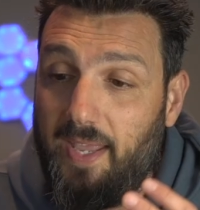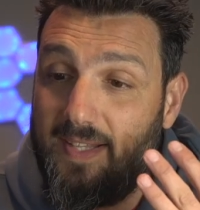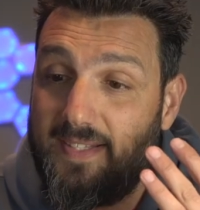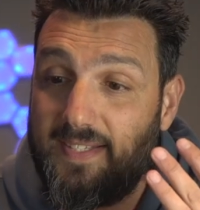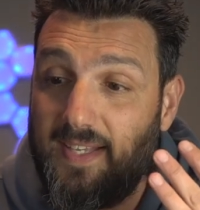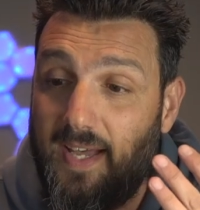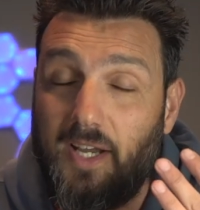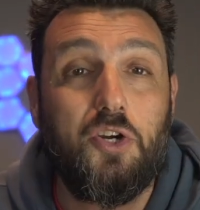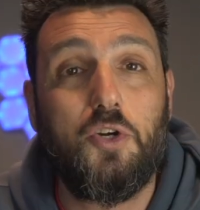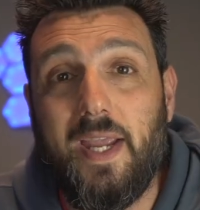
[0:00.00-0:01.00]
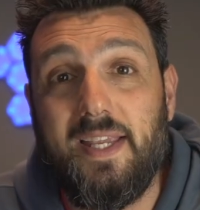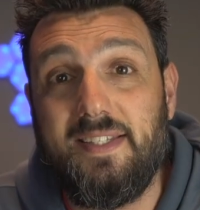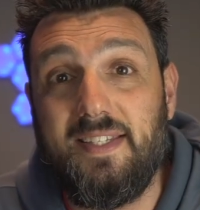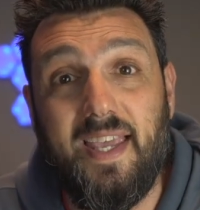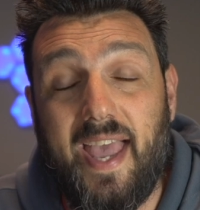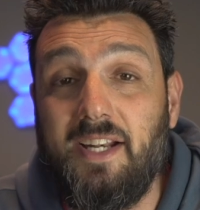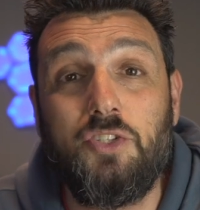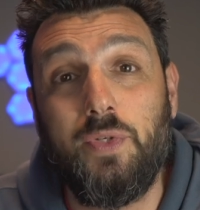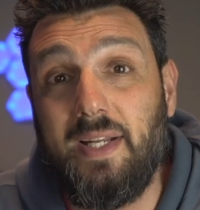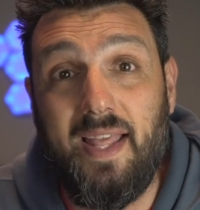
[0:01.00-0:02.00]
It's a crazy
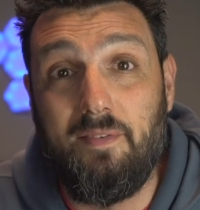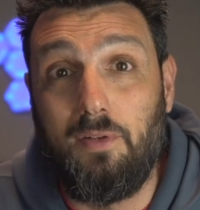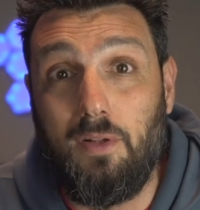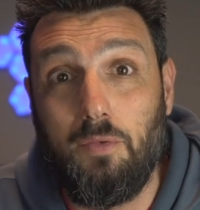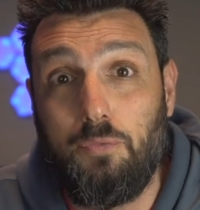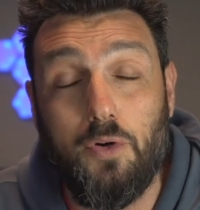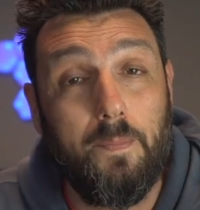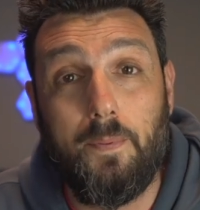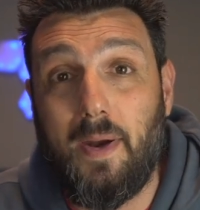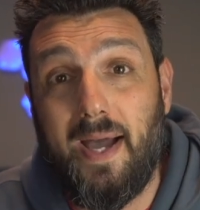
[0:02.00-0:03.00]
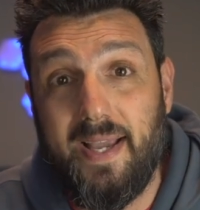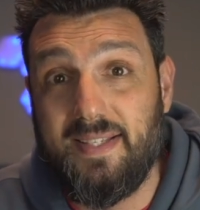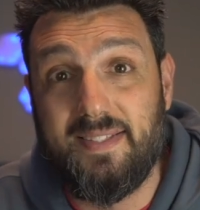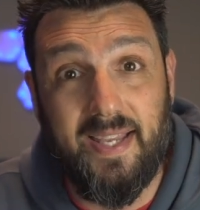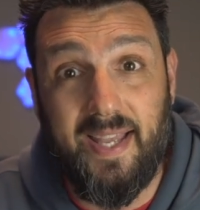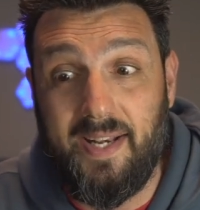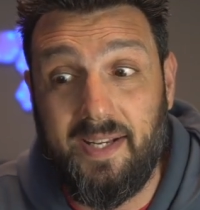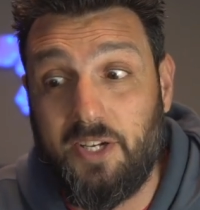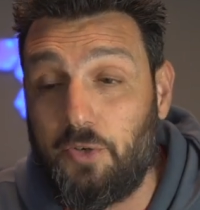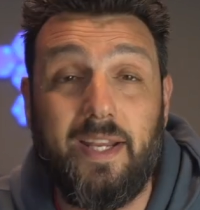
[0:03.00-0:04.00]
entry level for price and
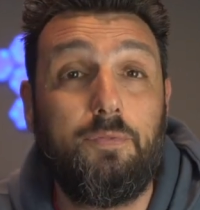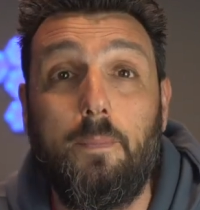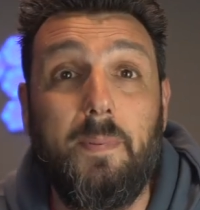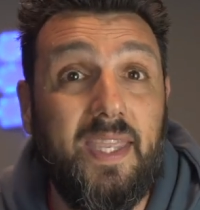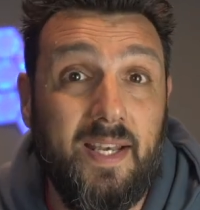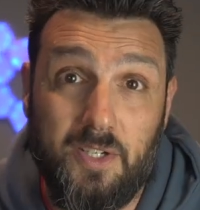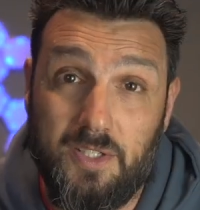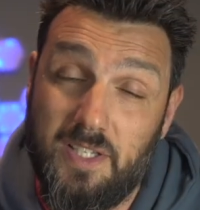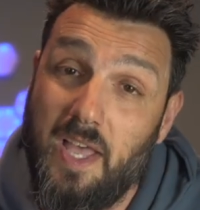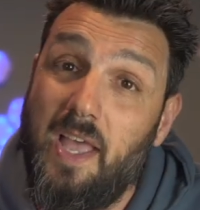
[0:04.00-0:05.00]
great for beginners.